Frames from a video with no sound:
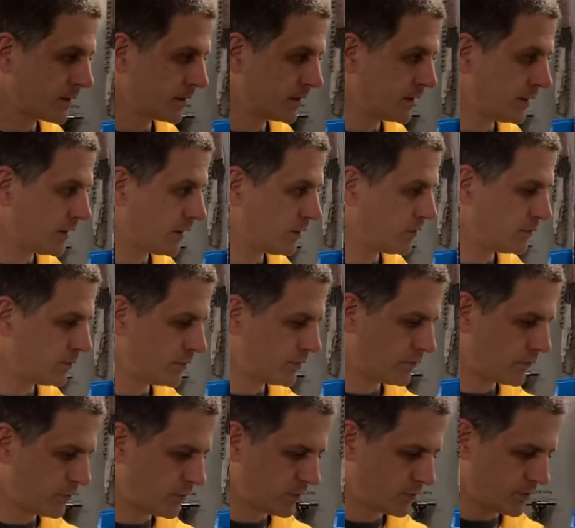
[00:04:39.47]
And now,
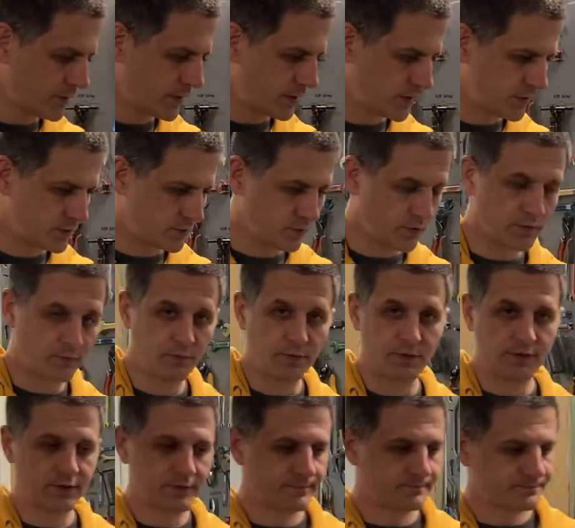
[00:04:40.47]
before we get on
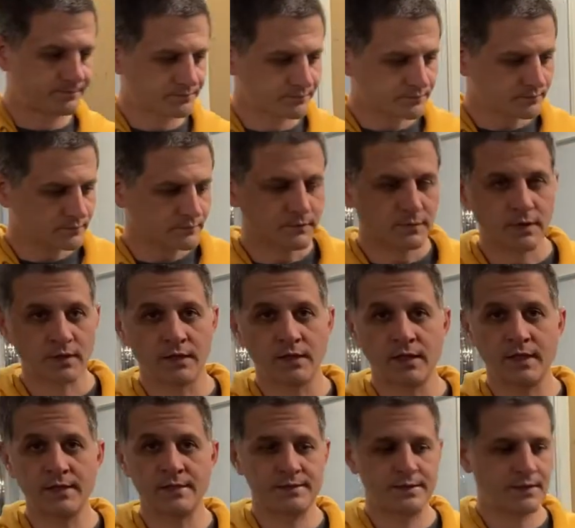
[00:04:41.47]
with
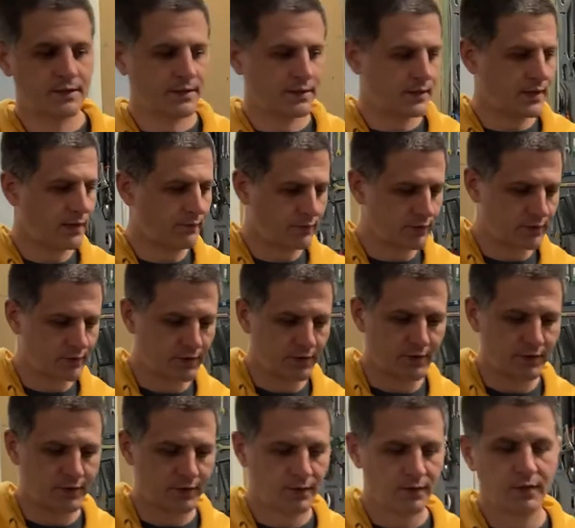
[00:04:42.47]
lacing and
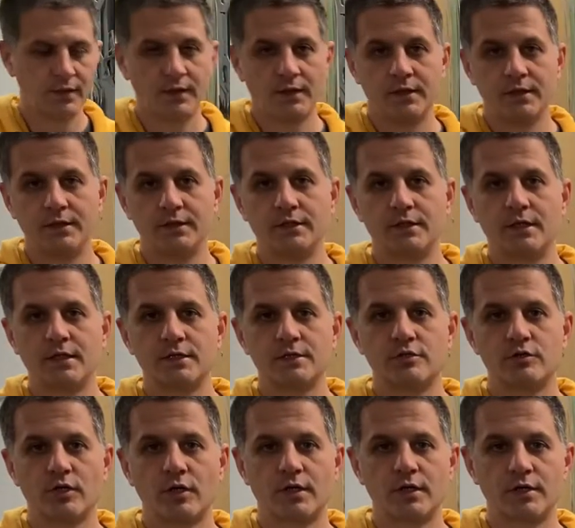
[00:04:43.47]
everything, in
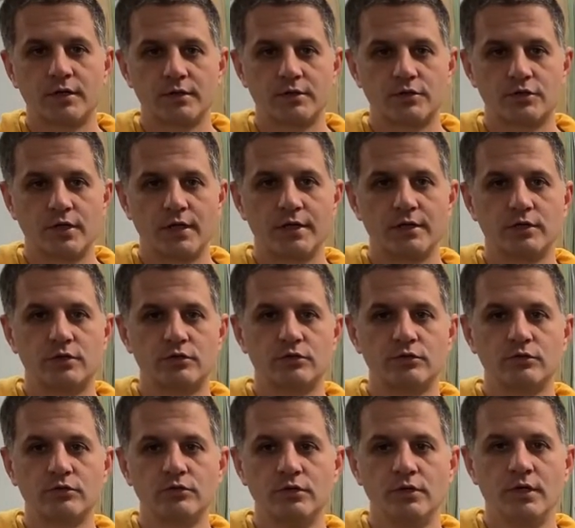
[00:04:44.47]
case you are trying
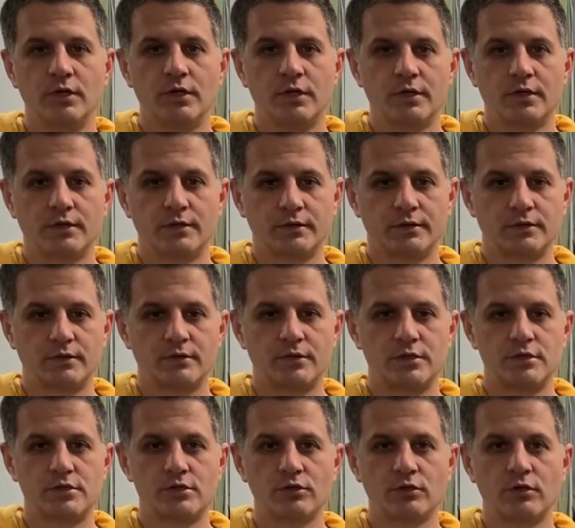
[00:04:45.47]
to
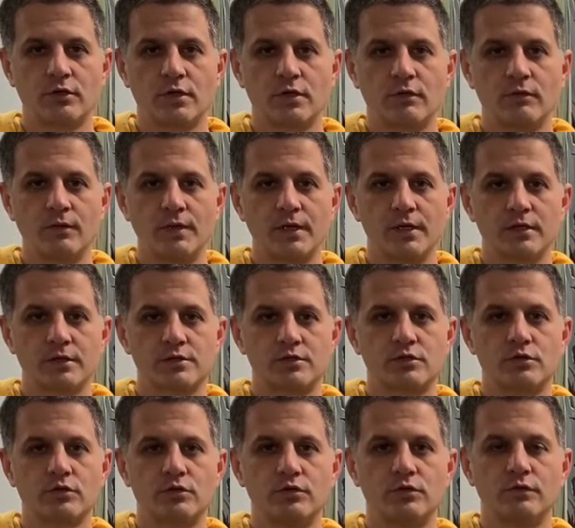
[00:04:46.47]
restore a wheel,
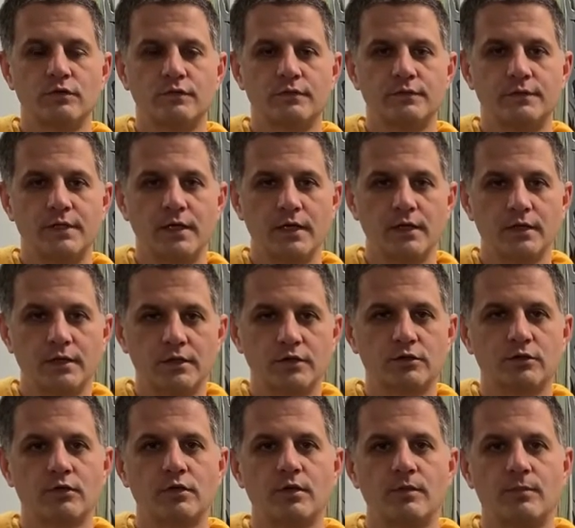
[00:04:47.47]
so you've taken
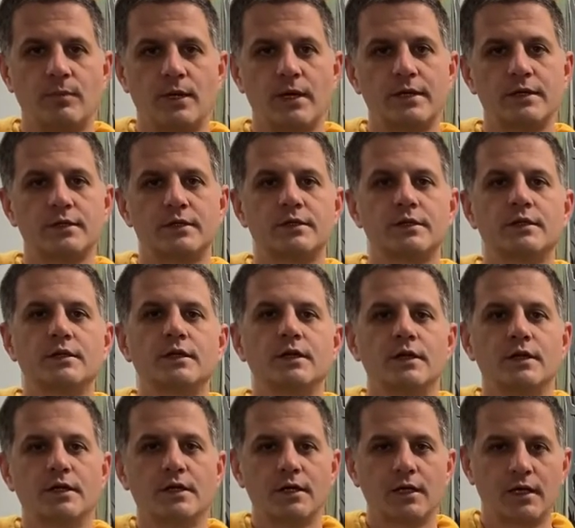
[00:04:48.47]
it all apart,
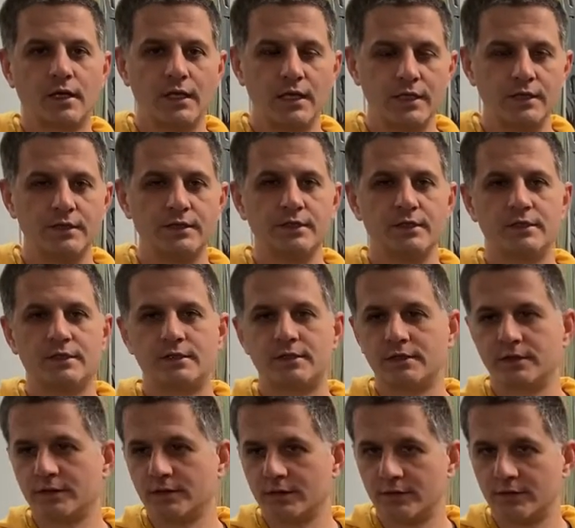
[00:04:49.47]
cleaned it,